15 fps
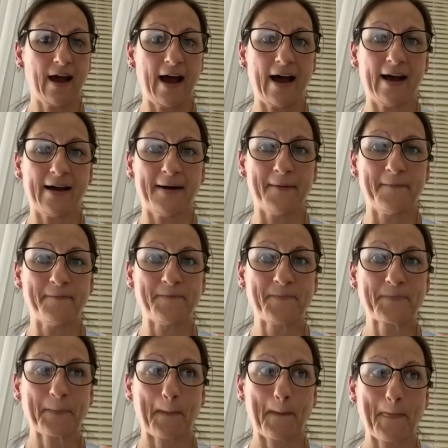So
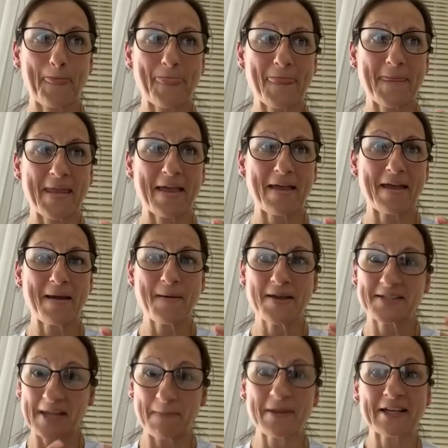then you've got to think about
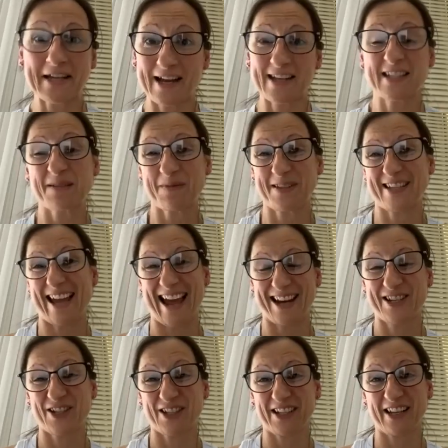some of the customers
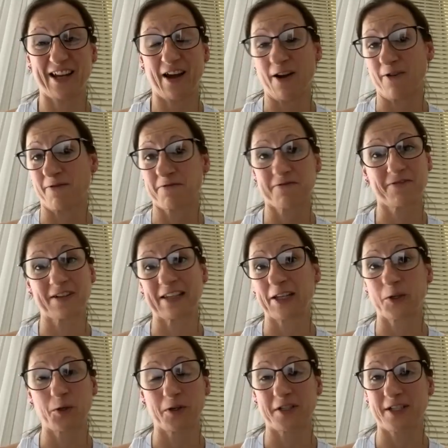actually are
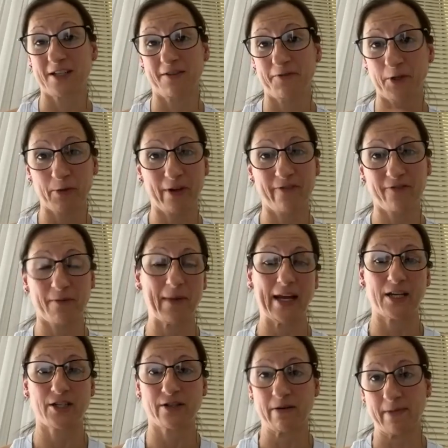really good to give you
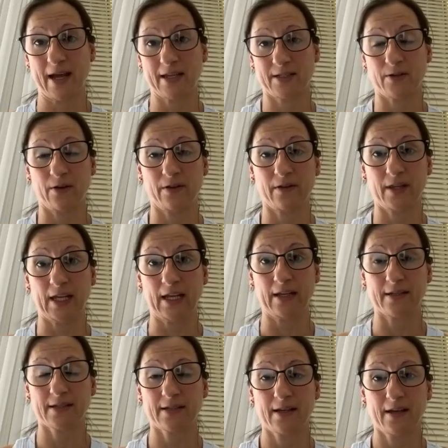information about certain things.